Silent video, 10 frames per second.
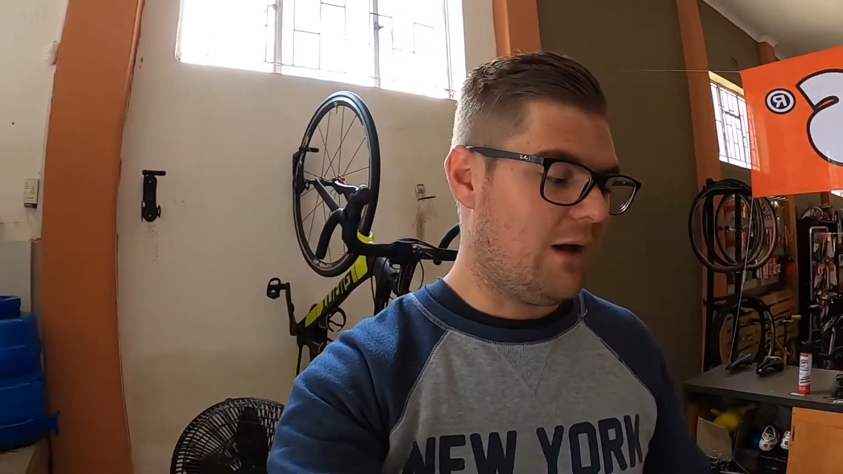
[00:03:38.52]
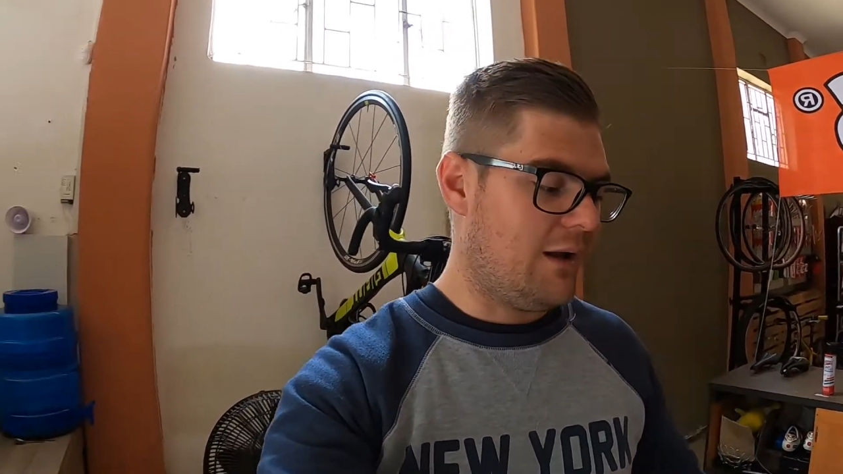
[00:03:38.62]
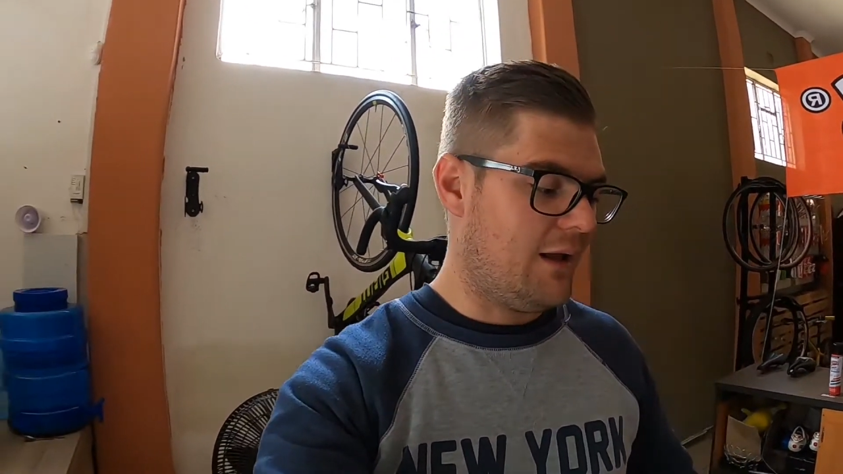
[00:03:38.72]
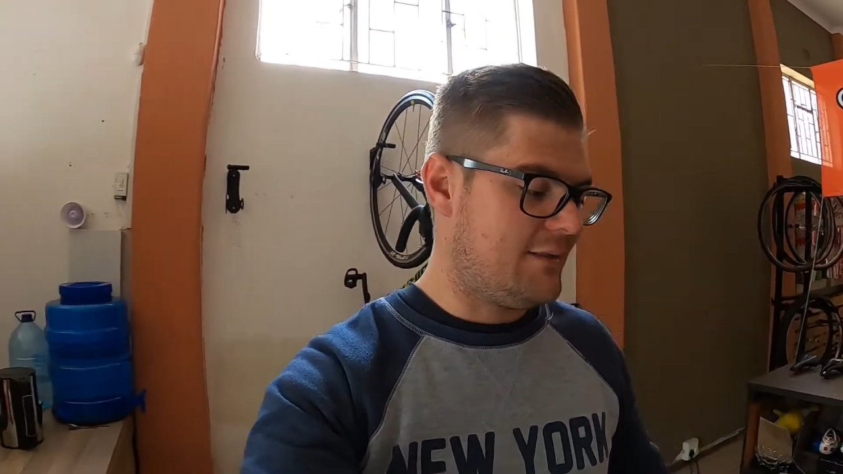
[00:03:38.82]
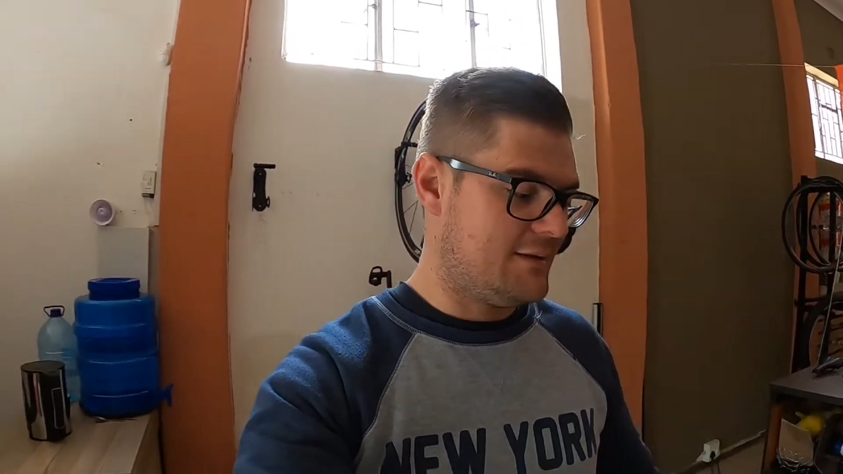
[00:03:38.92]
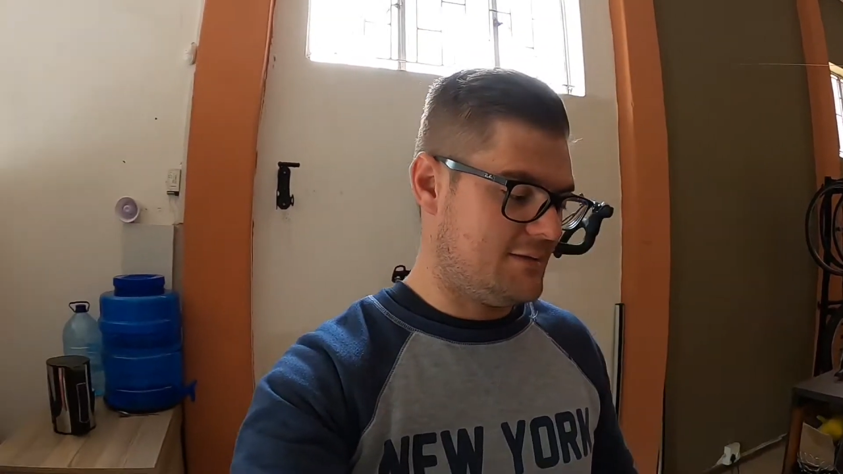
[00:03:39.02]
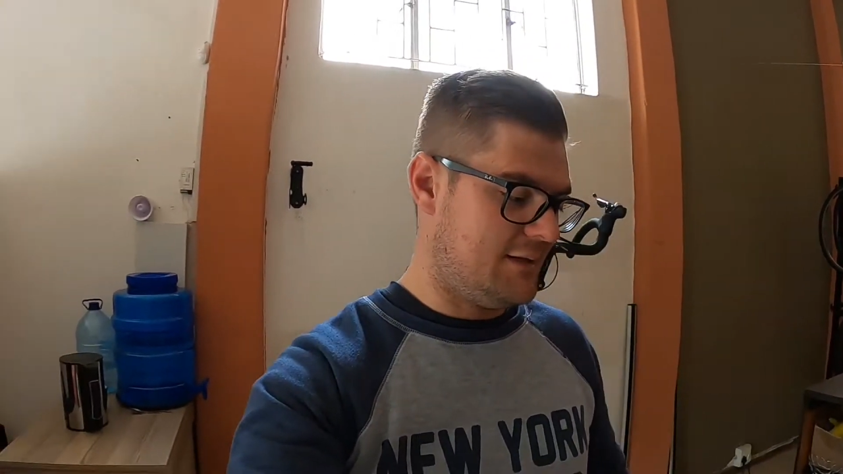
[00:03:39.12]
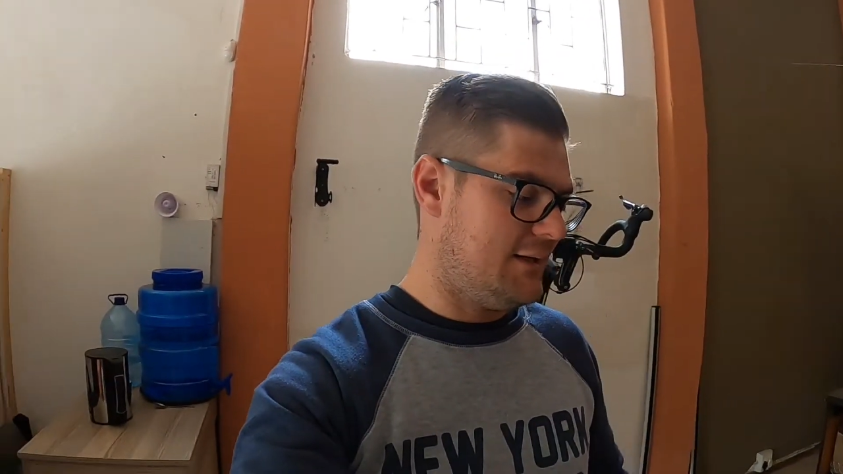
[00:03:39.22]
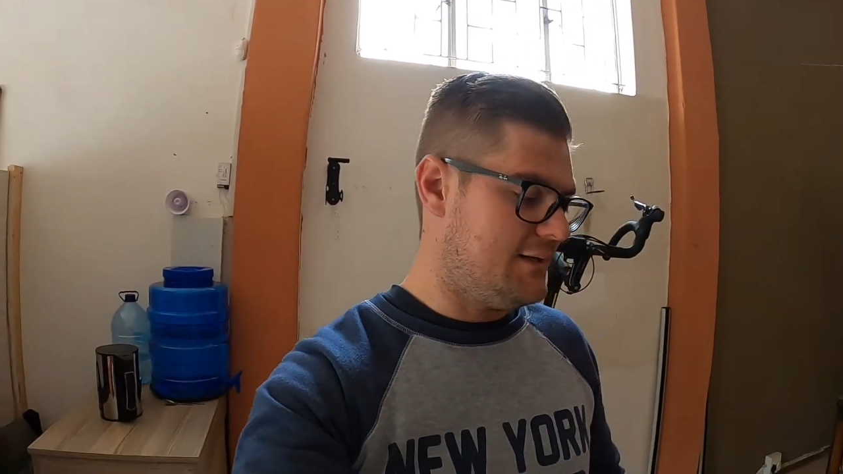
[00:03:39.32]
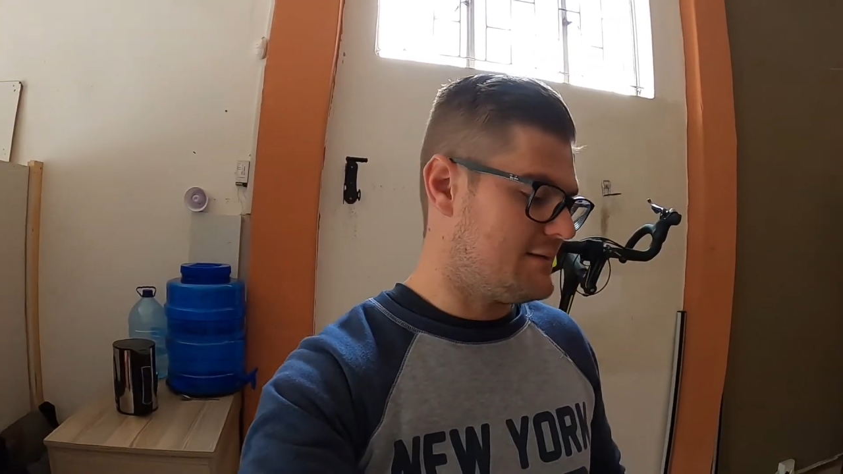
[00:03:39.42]
or how light
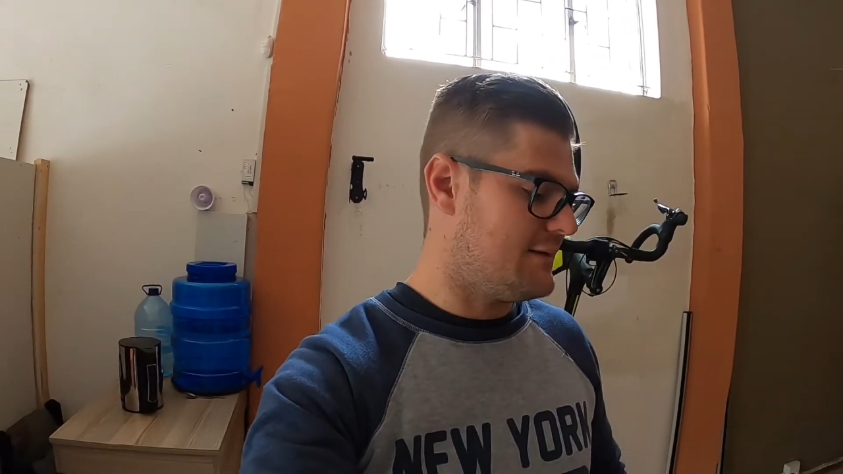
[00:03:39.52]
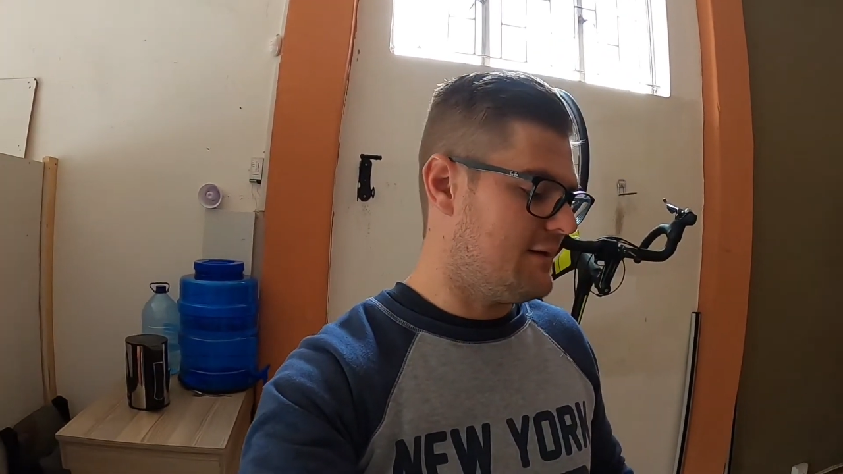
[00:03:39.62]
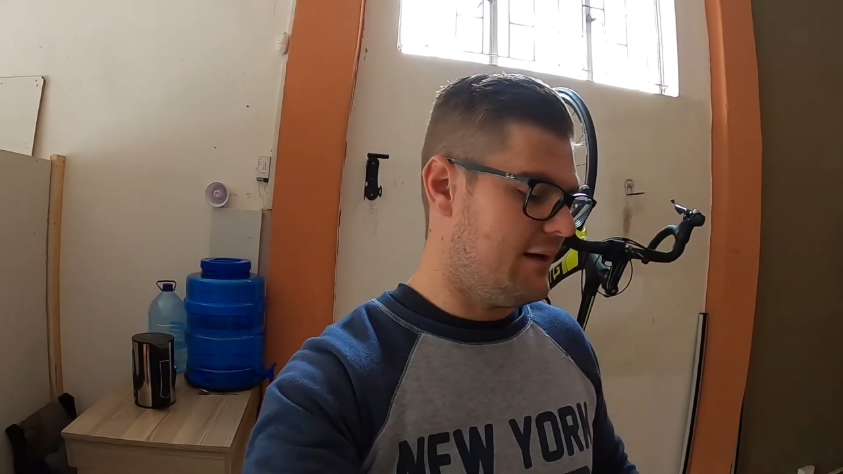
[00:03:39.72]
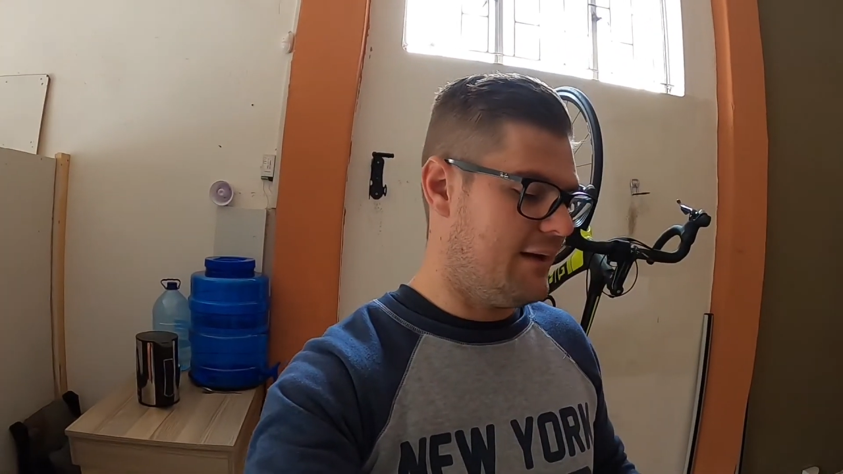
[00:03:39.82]
this is,